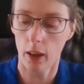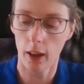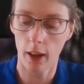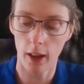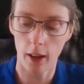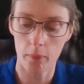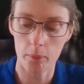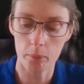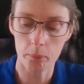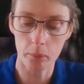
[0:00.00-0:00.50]

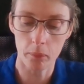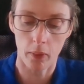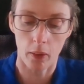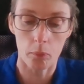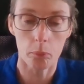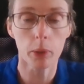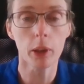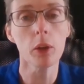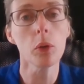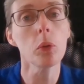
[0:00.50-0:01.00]

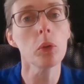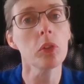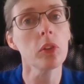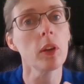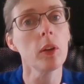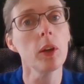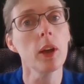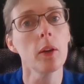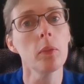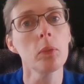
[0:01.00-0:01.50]
But it
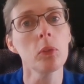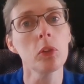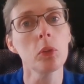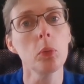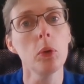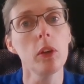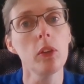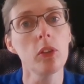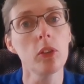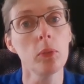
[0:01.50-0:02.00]
also comes
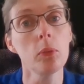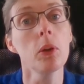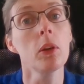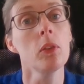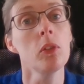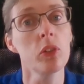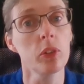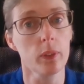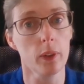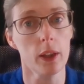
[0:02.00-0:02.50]
with some
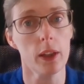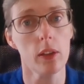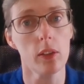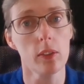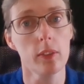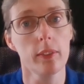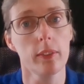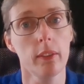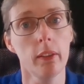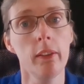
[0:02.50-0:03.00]

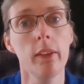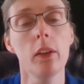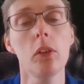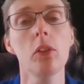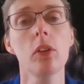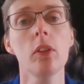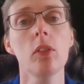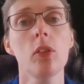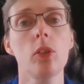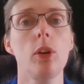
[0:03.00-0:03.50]
constraints, and those
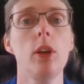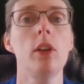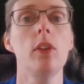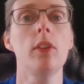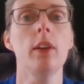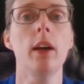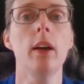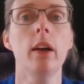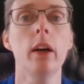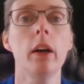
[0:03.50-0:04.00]

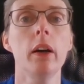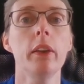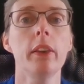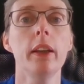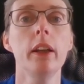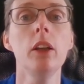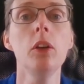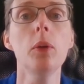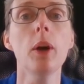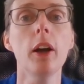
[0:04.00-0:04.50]
constraints are
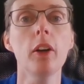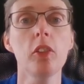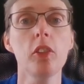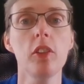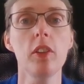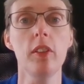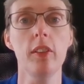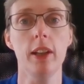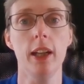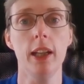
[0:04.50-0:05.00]
that you have
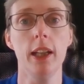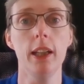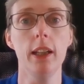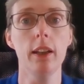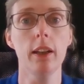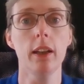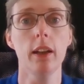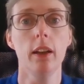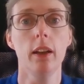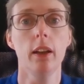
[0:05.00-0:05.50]
to
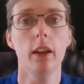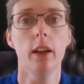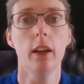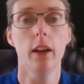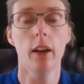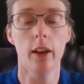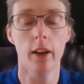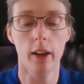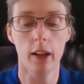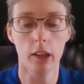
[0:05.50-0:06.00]
take
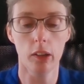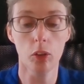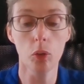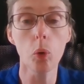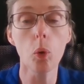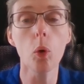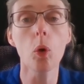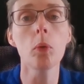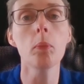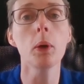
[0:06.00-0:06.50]

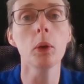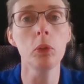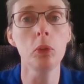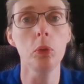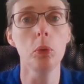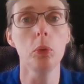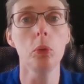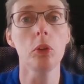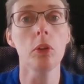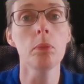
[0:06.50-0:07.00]
core
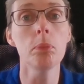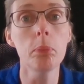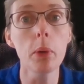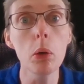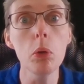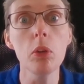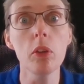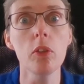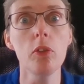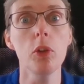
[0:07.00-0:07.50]
modules in
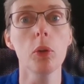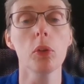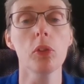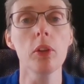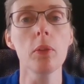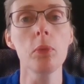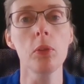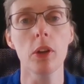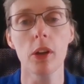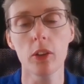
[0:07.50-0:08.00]
both of your
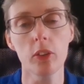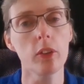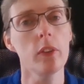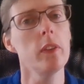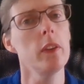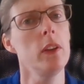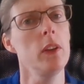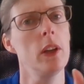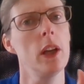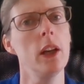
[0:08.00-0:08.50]
subjects so
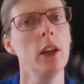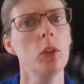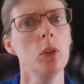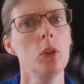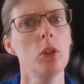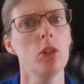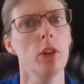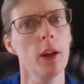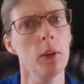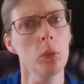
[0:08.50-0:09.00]
that you get a
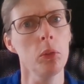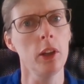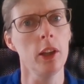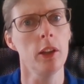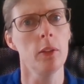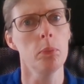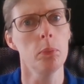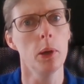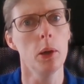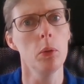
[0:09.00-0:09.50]
good grounding
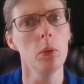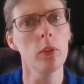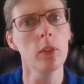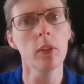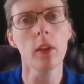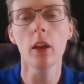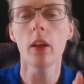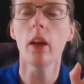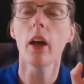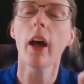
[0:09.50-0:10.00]
in both.
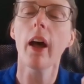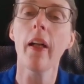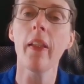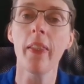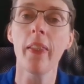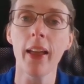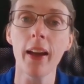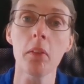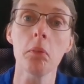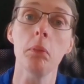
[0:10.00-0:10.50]

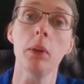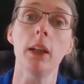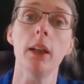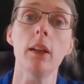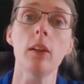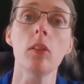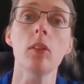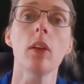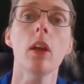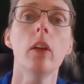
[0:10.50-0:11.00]
And that
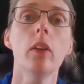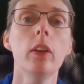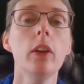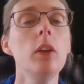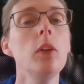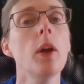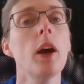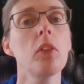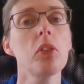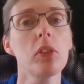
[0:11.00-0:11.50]
means that
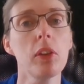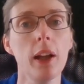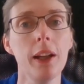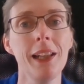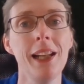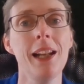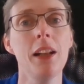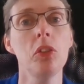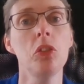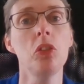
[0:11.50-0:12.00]
you have
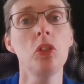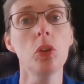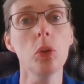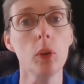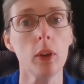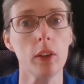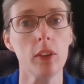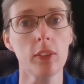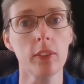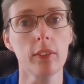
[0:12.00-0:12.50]
slightly less
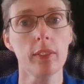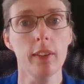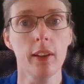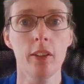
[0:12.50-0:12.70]
choice